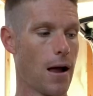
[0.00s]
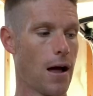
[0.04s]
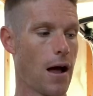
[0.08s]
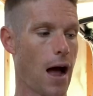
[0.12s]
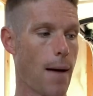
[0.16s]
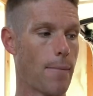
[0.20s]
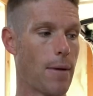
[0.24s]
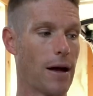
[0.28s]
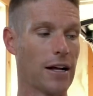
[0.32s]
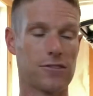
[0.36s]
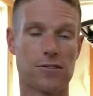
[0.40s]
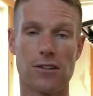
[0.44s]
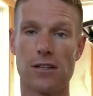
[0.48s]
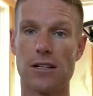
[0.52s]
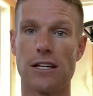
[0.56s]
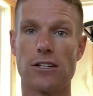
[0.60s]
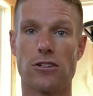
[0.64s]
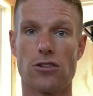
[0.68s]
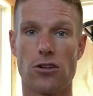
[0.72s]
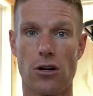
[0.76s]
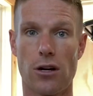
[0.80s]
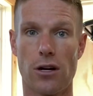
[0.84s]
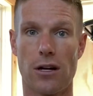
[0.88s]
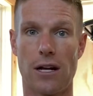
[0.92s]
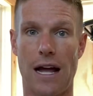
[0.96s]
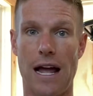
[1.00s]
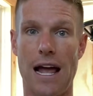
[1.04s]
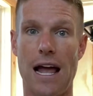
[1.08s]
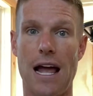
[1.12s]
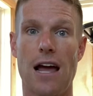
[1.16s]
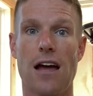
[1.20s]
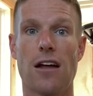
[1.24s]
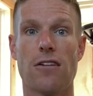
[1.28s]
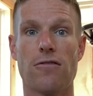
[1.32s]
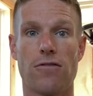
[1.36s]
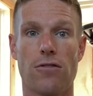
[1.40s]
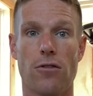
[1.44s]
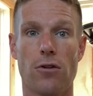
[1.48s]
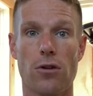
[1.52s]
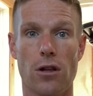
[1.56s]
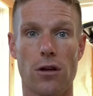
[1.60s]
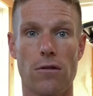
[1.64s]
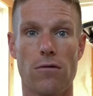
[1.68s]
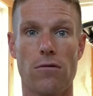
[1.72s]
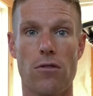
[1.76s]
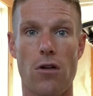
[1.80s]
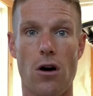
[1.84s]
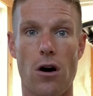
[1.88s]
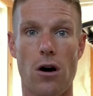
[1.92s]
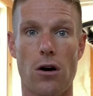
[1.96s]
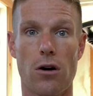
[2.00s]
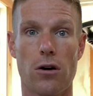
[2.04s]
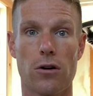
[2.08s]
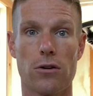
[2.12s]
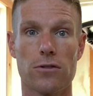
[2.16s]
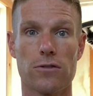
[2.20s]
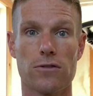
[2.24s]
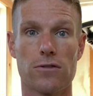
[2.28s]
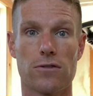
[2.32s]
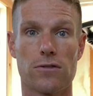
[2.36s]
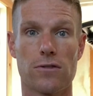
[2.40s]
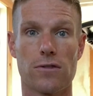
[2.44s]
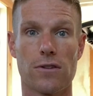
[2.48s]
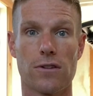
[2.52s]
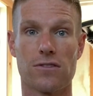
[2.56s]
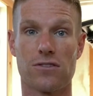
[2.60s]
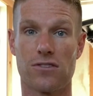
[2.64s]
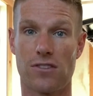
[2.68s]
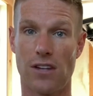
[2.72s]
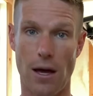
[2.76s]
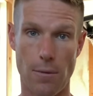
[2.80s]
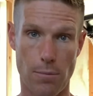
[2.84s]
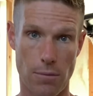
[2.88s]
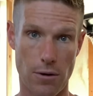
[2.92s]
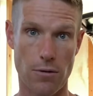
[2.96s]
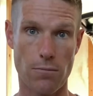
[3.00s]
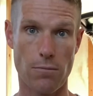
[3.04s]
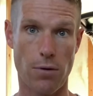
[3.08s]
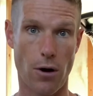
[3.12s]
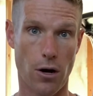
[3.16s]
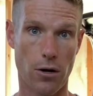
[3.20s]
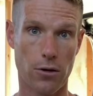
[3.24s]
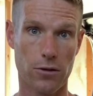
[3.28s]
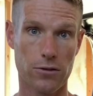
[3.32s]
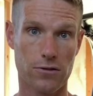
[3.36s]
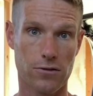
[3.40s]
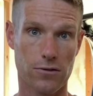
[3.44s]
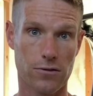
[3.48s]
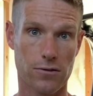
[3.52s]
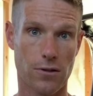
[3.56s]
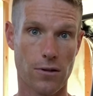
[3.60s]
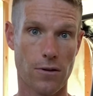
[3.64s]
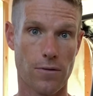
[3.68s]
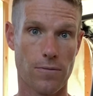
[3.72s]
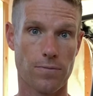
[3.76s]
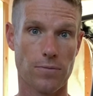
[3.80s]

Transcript: I basically took a handful of those step-in posts